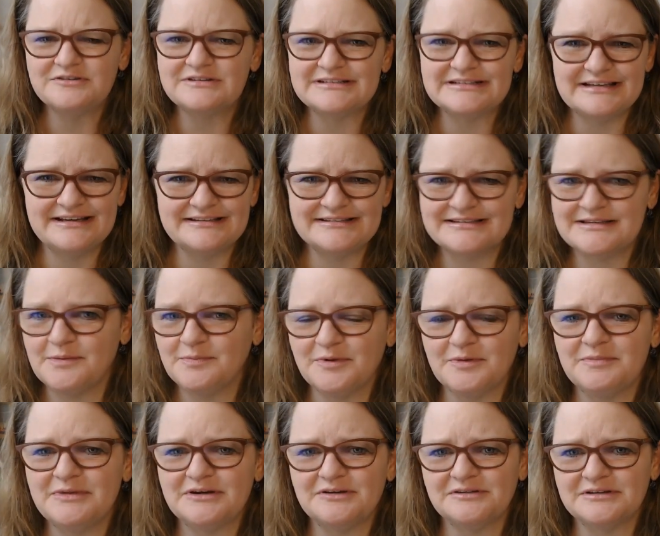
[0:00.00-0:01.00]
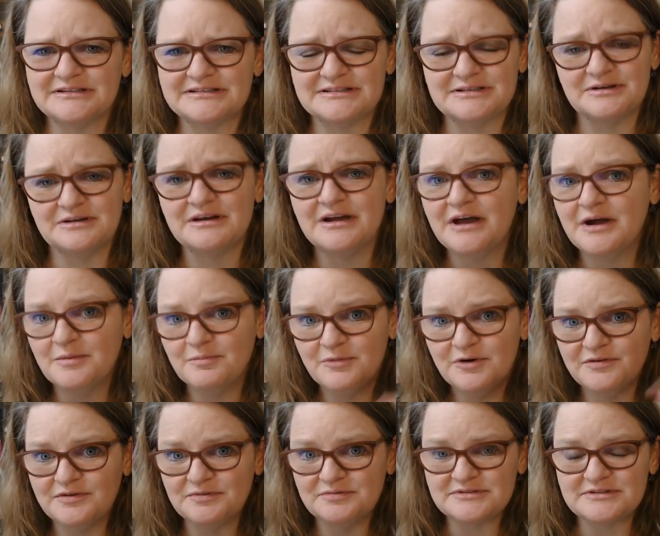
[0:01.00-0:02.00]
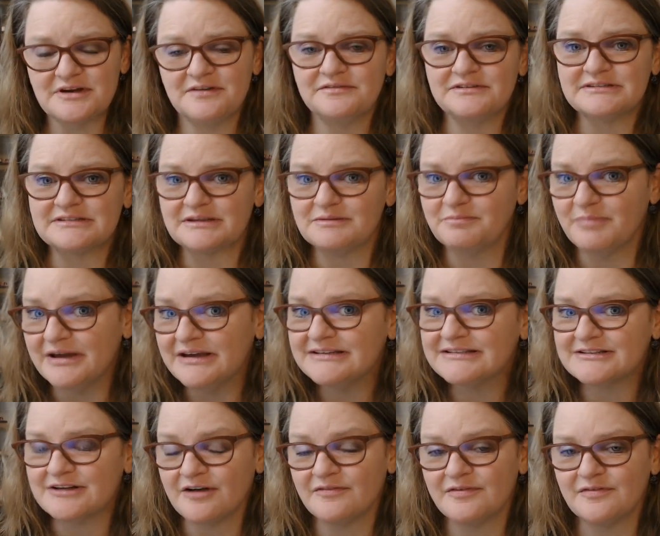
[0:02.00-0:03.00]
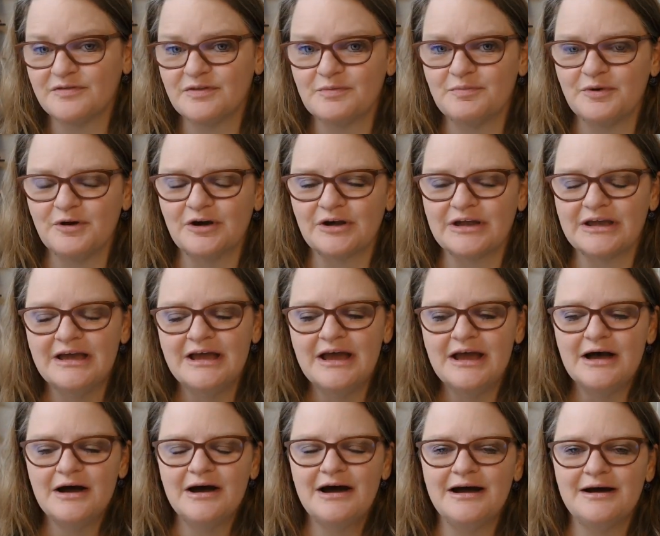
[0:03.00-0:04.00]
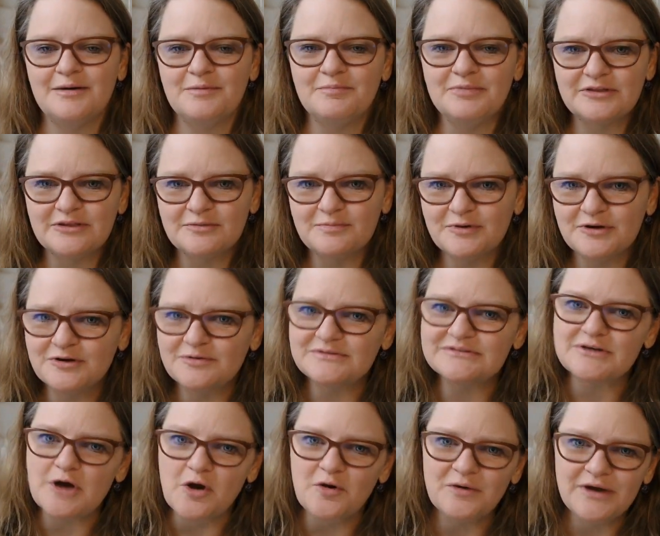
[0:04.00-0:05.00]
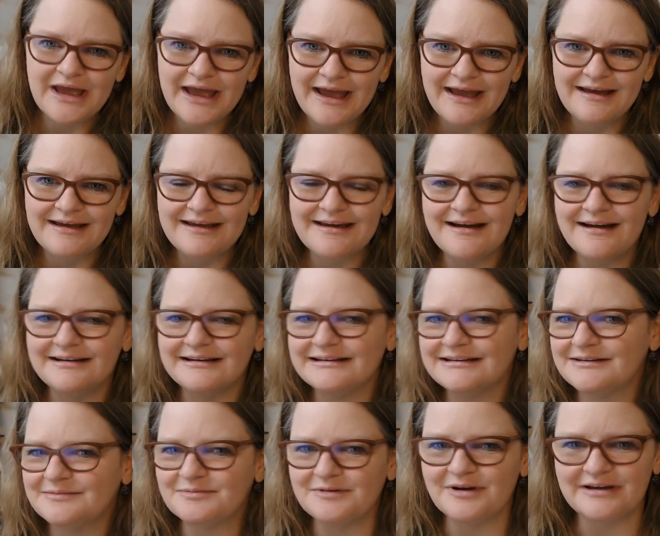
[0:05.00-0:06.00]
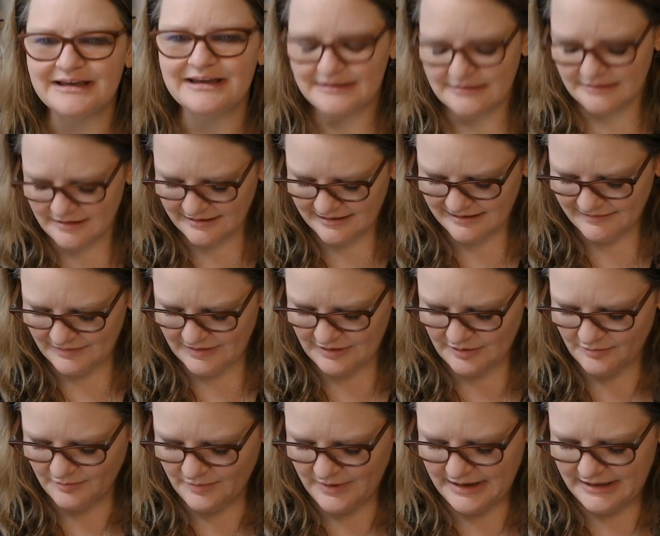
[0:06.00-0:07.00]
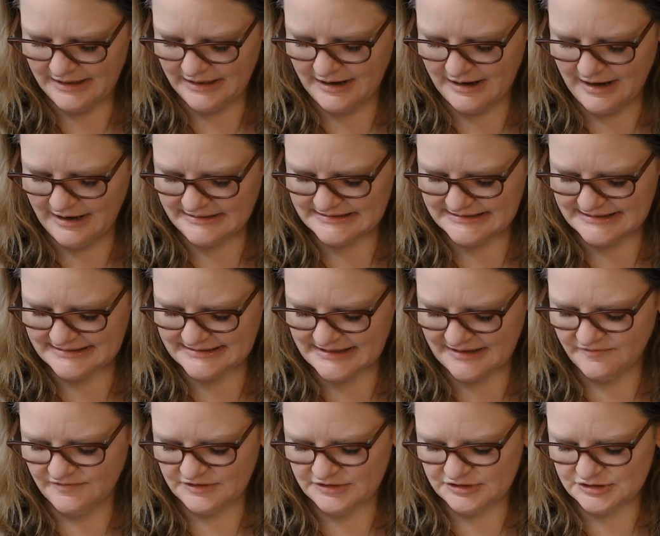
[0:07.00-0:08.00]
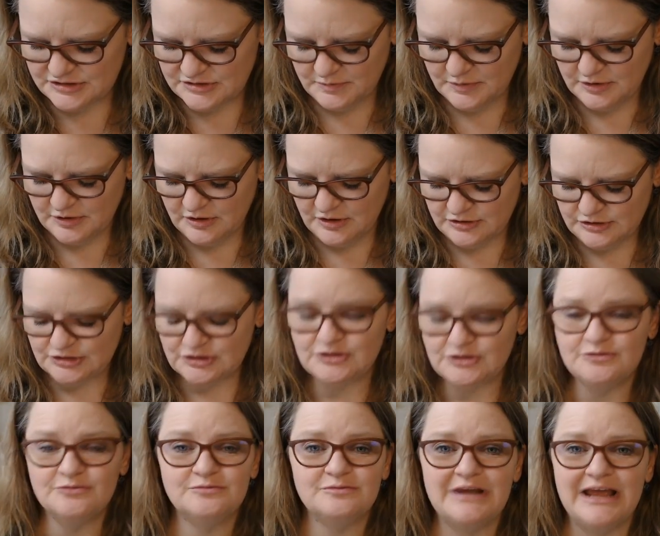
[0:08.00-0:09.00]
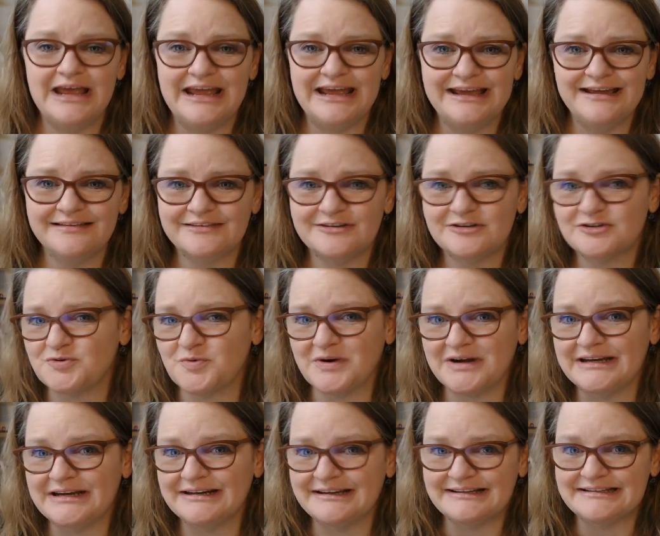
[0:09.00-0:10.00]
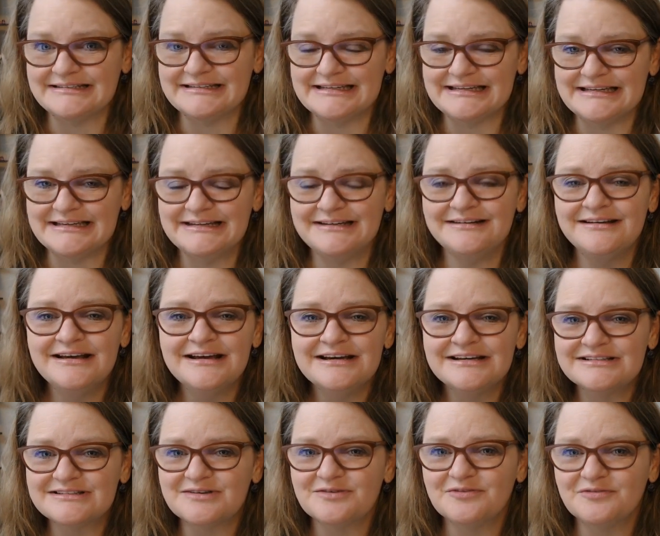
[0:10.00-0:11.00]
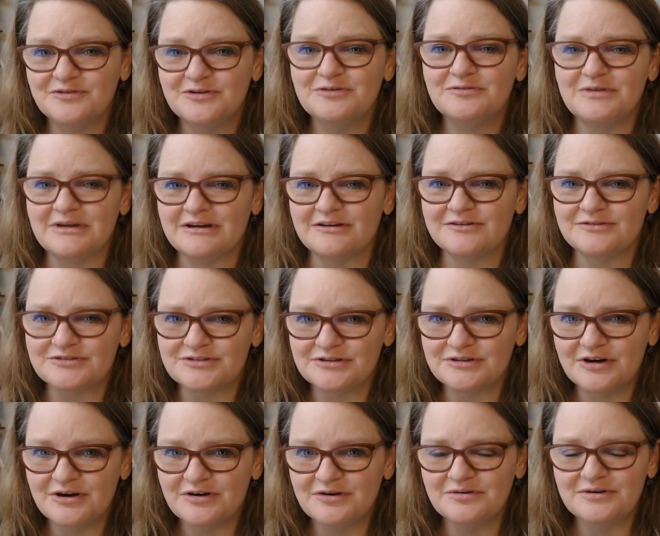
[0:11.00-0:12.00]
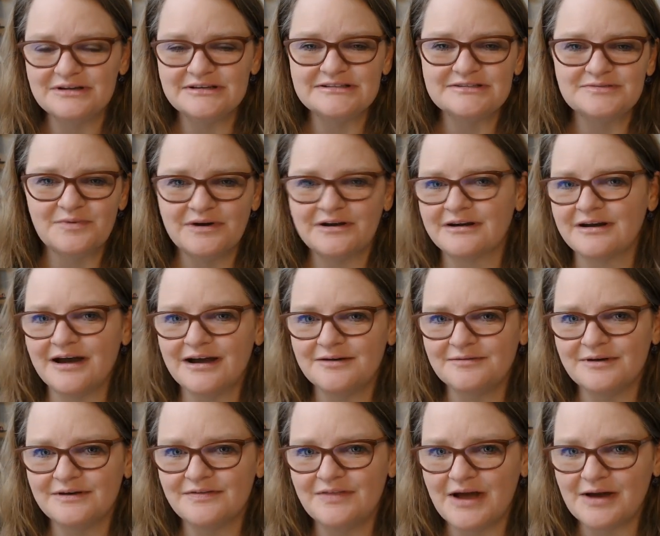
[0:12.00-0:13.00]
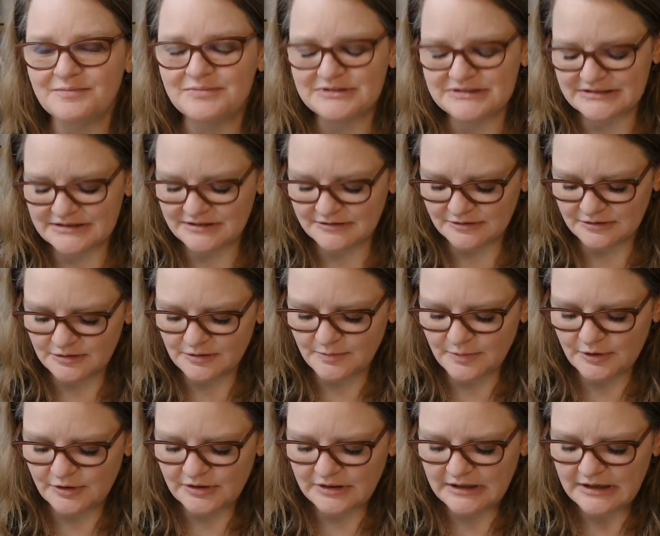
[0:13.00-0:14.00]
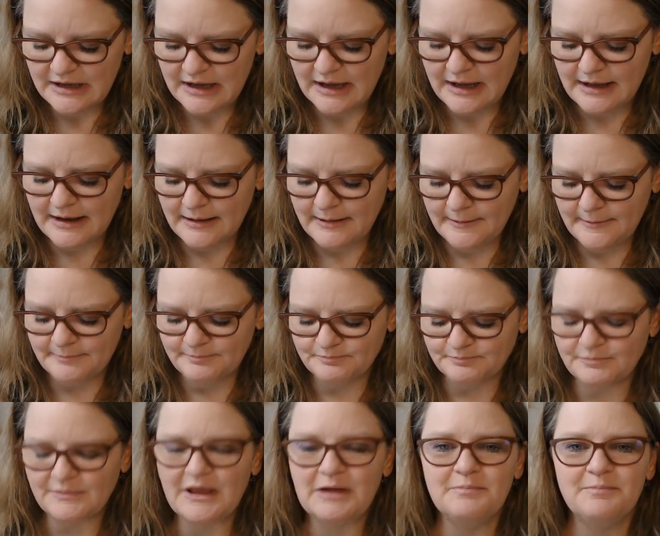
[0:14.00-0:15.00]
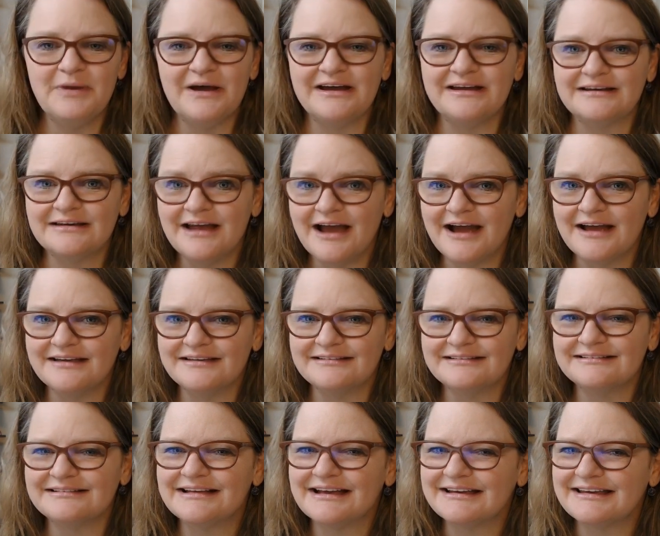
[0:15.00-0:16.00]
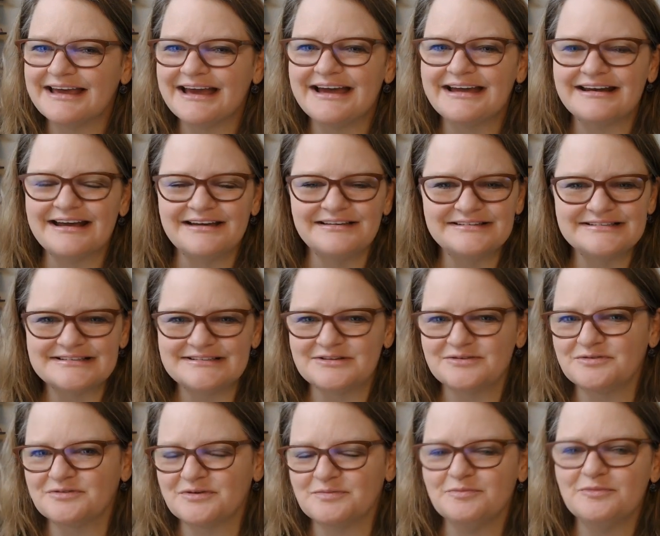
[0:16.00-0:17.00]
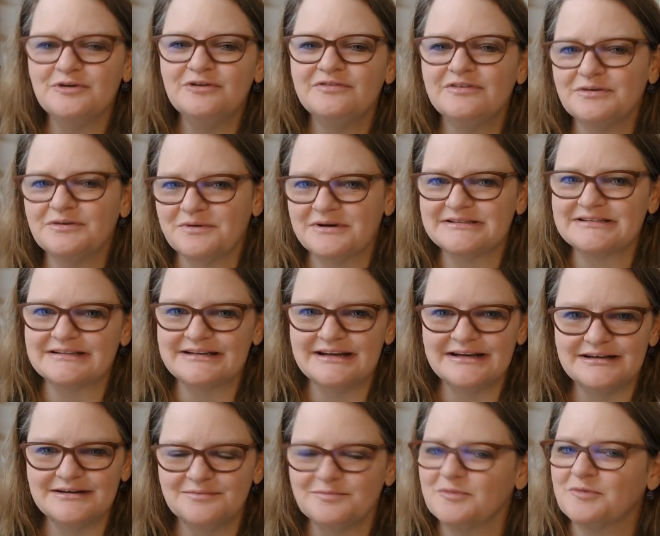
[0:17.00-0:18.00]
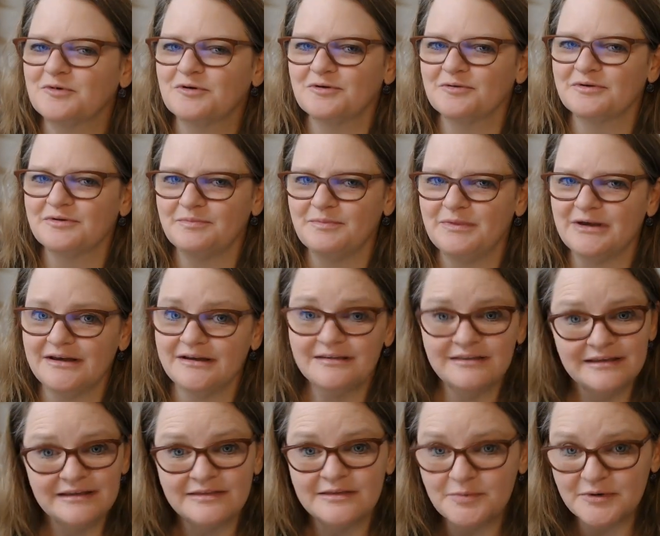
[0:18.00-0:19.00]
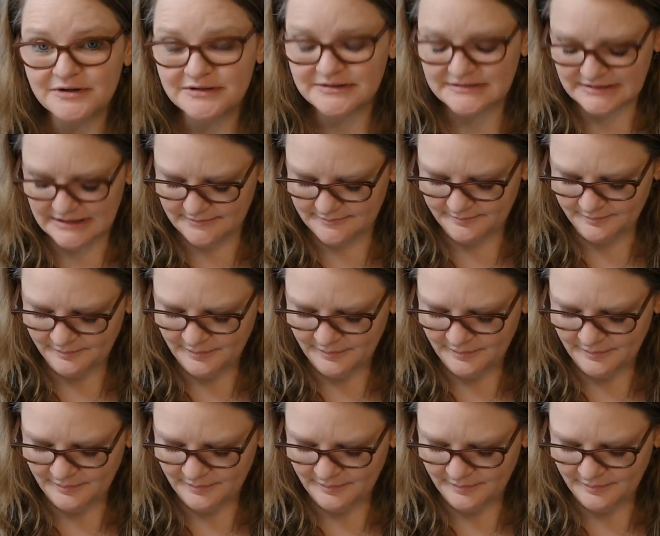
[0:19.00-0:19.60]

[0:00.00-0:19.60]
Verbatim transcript: to say it's supplemental because the movie was obviously based off of the book. Uh, but the book was okay. I ended up, again, not giving it a rating. I says I finished the book on June 8th, 2019. So a few years ago is when I read that particular book. Um, but I, again, I still, the movie resonated more with me than the book did.